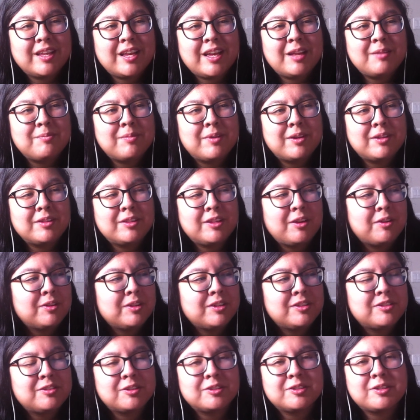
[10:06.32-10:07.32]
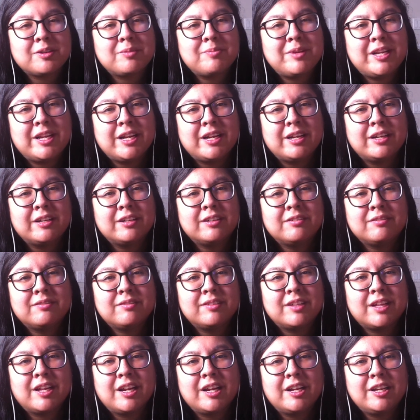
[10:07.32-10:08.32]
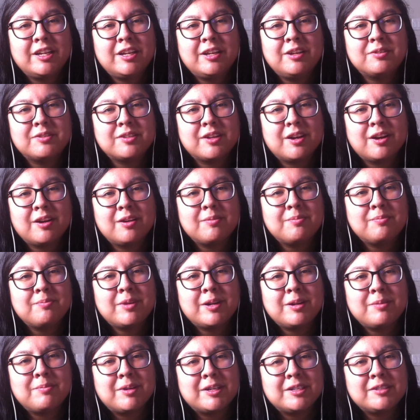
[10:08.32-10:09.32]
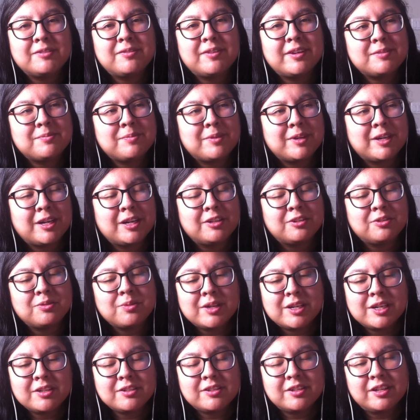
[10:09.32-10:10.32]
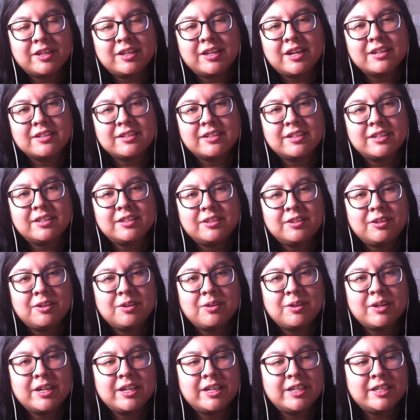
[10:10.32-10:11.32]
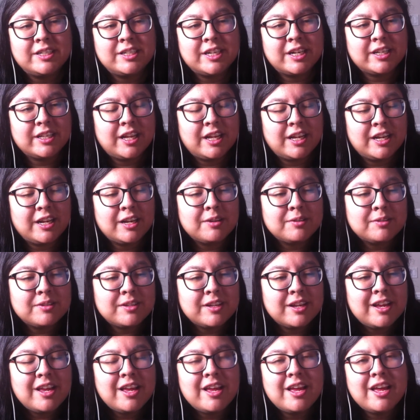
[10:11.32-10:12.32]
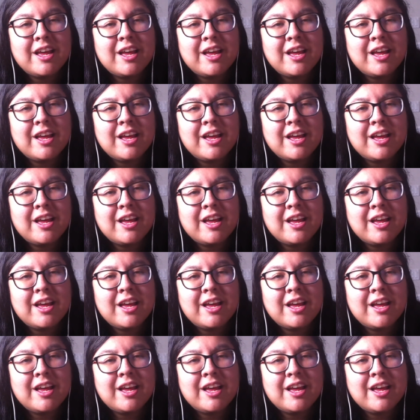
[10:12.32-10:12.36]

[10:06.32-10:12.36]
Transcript: the only social media that I use are pretty much Facebook and Twitter, so you guys can go ahead and check that out.